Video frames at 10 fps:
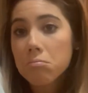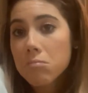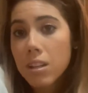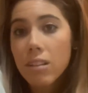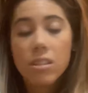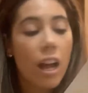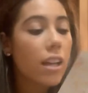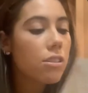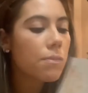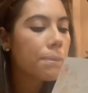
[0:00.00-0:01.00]
Sounds
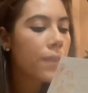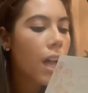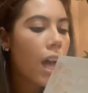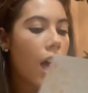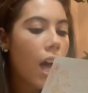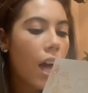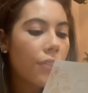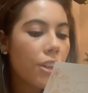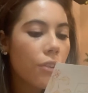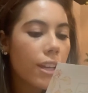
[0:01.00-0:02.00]
nice.
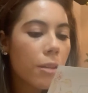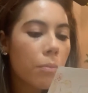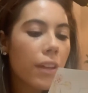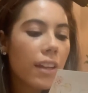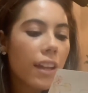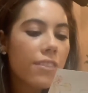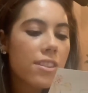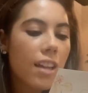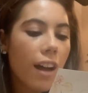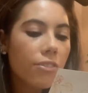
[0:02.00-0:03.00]
The unique blend of
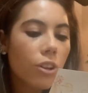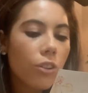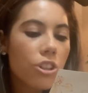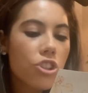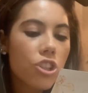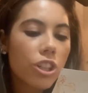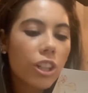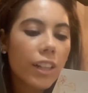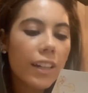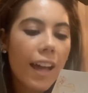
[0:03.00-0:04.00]
soft golden sugar
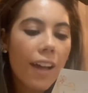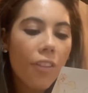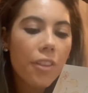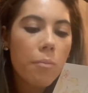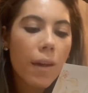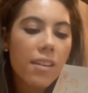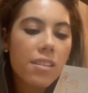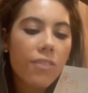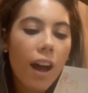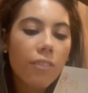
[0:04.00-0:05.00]
and a healthy base
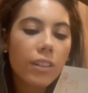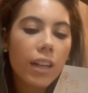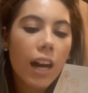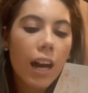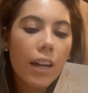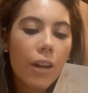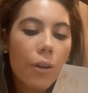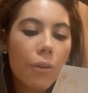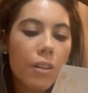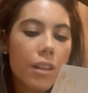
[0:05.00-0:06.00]
of
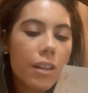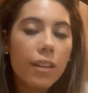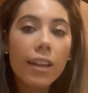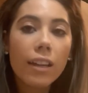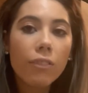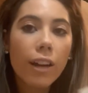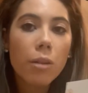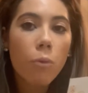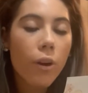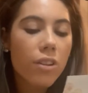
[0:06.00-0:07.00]
avocado and random
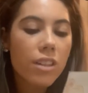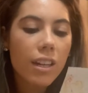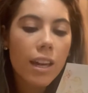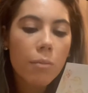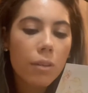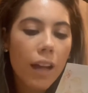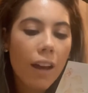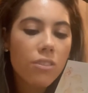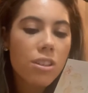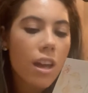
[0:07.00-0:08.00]
oils I can't
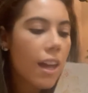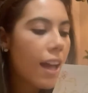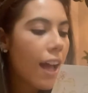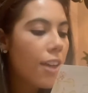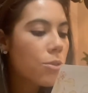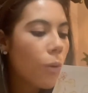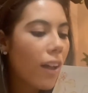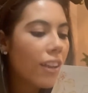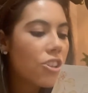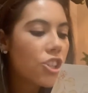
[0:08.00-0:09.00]
pronounce, as well
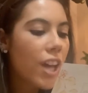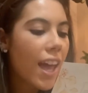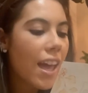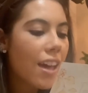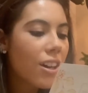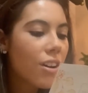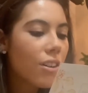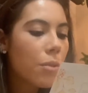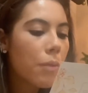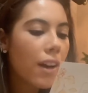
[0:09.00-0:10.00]
as shea and
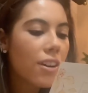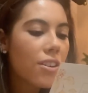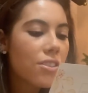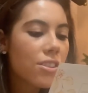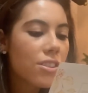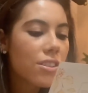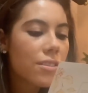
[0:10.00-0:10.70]
cocoa butters,